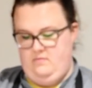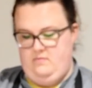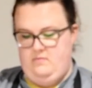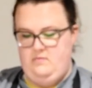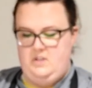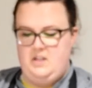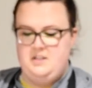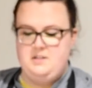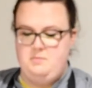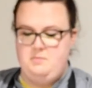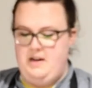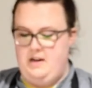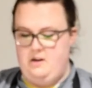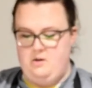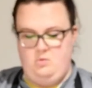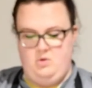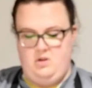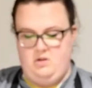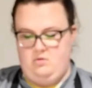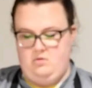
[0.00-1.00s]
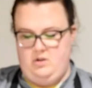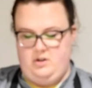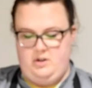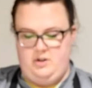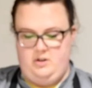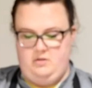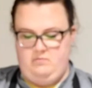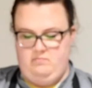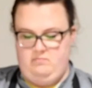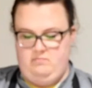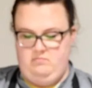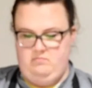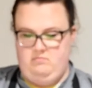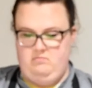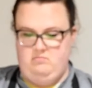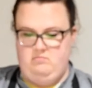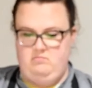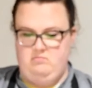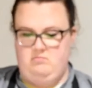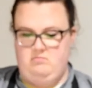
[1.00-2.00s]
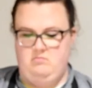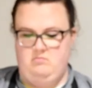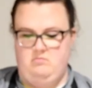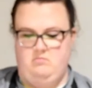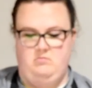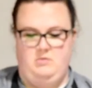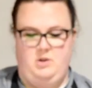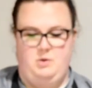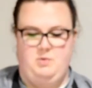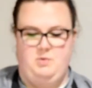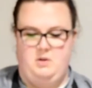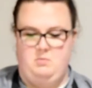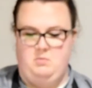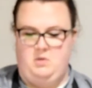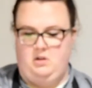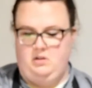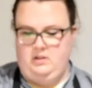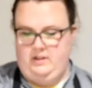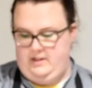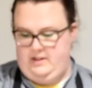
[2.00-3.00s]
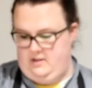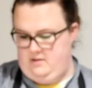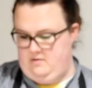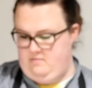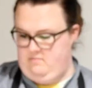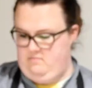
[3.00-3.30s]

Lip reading: Doesn't matter what order. You put them all in.